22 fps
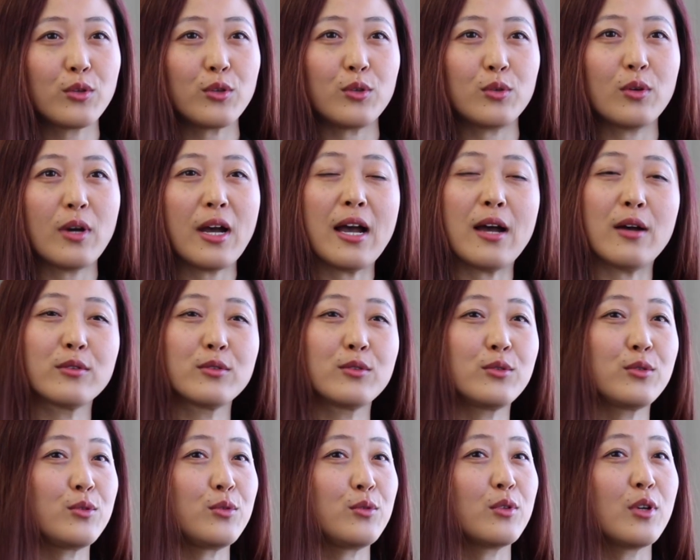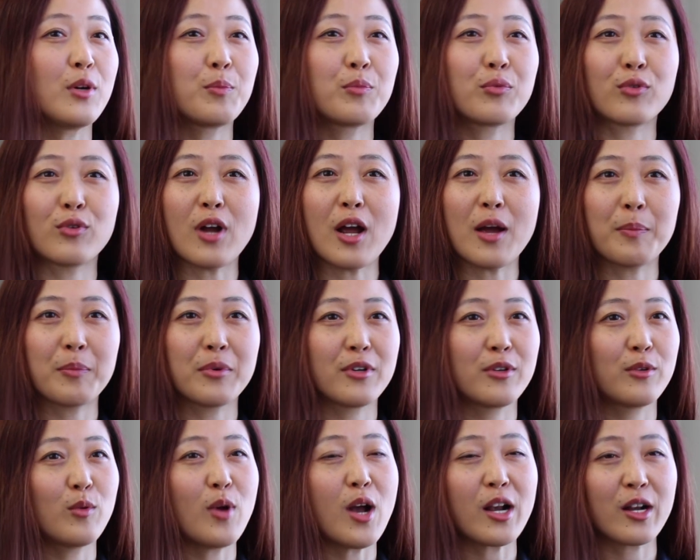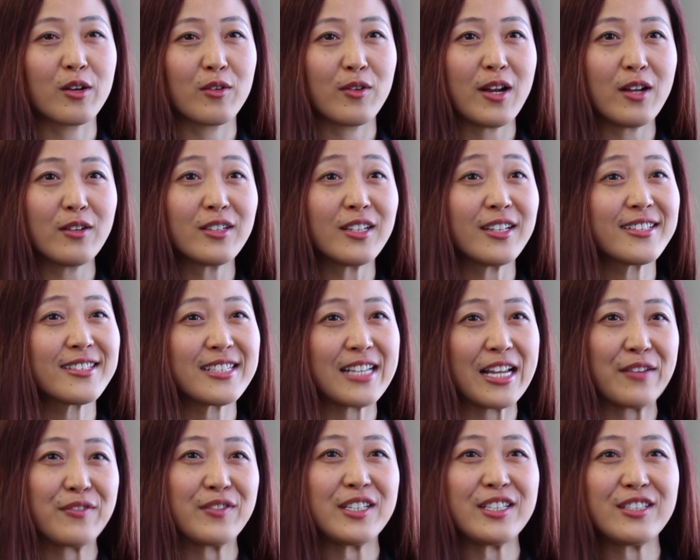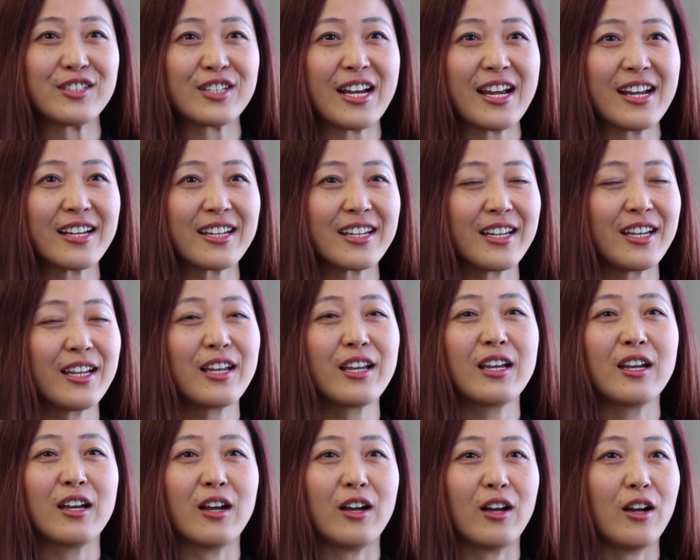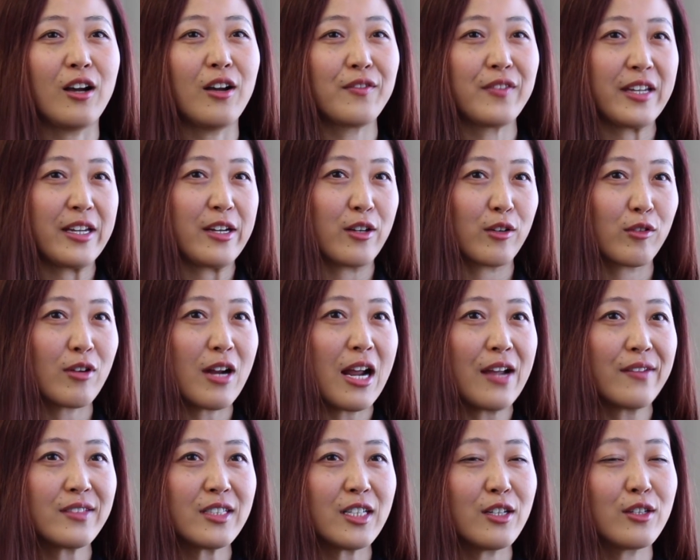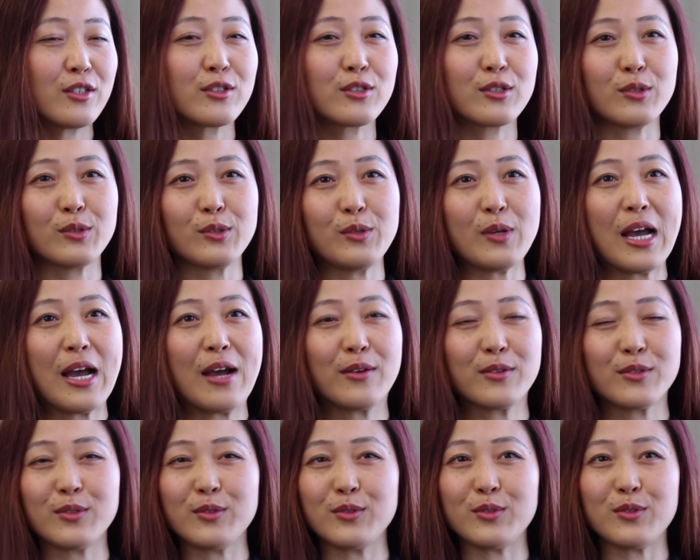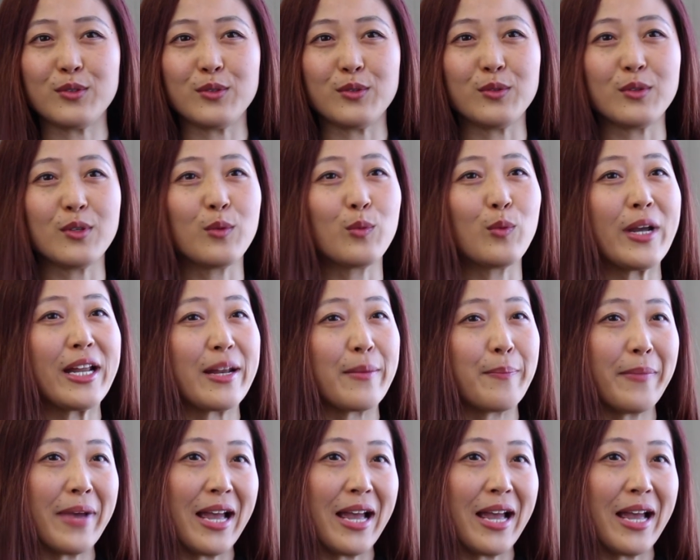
you how to do a proper walk around, a safety check of the aircraft, show you how to do the weight and